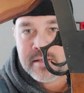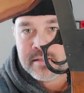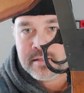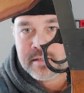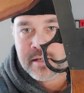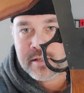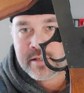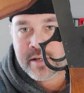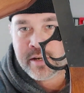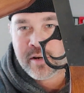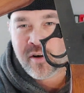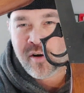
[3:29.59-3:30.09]

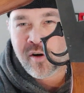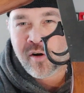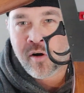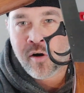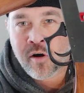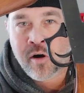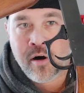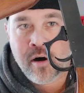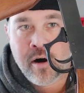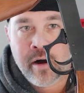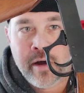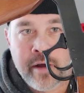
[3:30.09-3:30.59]
such an
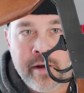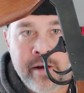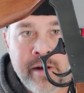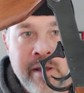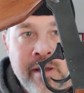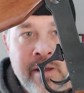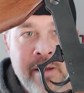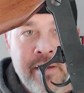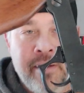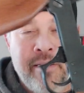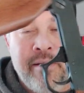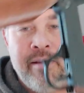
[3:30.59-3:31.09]
odd
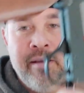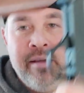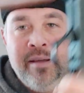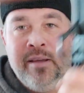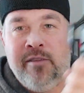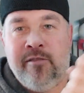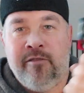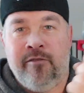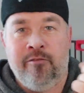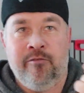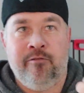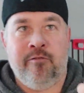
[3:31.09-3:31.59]

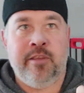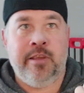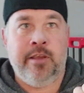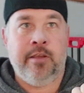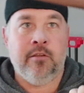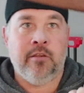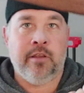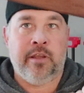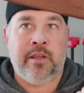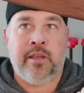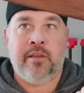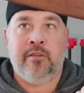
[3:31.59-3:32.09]

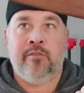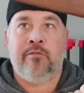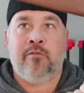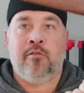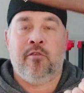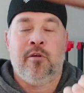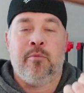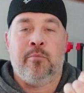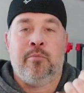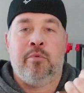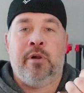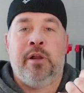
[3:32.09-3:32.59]
feeling
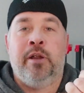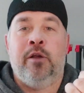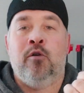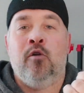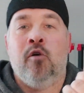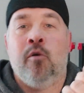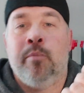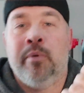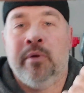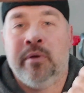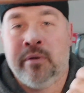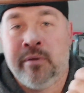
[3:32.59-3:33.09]
for a break
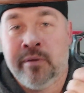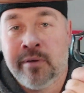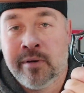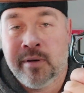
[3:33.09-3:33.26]
open.